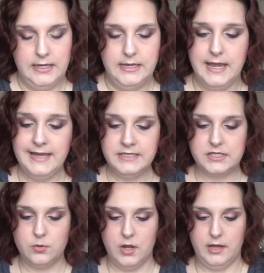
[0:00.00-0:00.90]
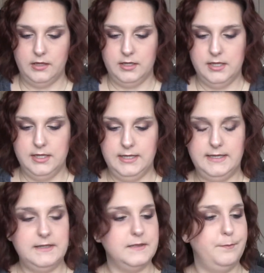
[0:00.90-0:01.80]
Next one
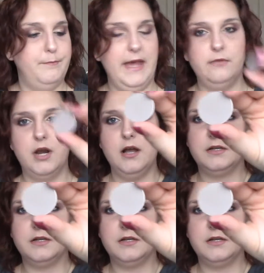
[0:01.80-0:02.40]
is Bedrock.